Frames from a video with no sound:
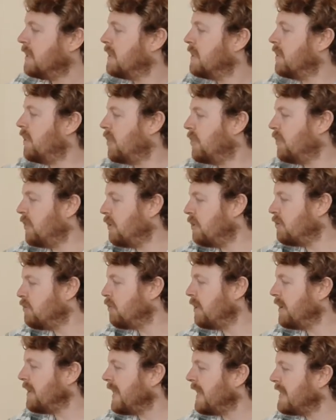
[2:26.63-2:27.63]
The
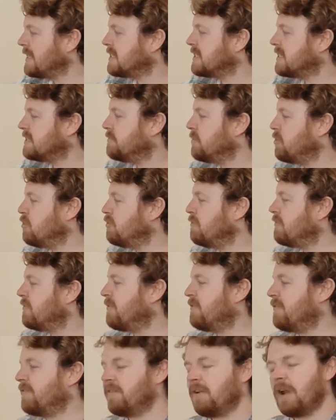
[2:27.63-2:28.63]
third one is smooth
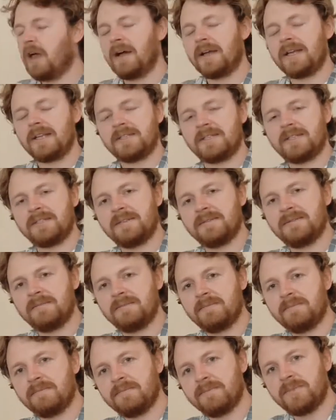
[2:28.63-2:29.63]
flight.
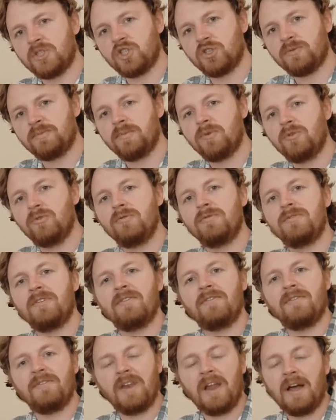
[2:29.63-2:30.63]
Smooth
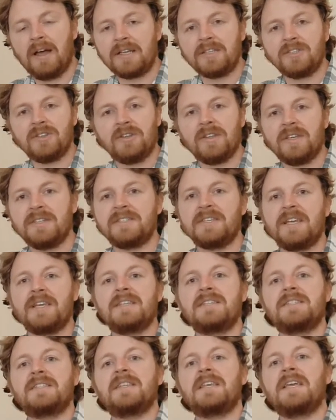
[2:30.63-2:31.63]
flight. This
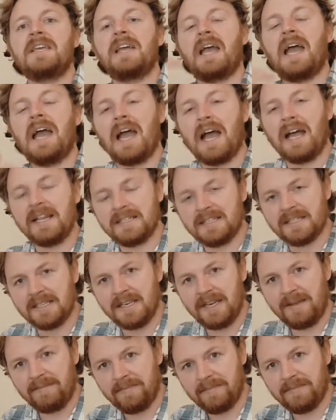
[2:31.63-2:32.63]
is the
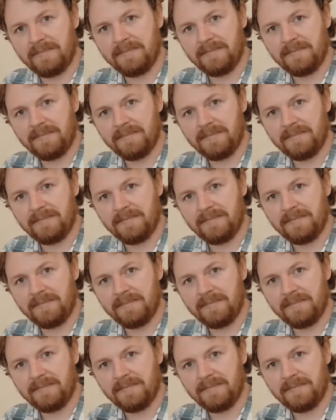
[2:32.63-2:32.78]
antonym.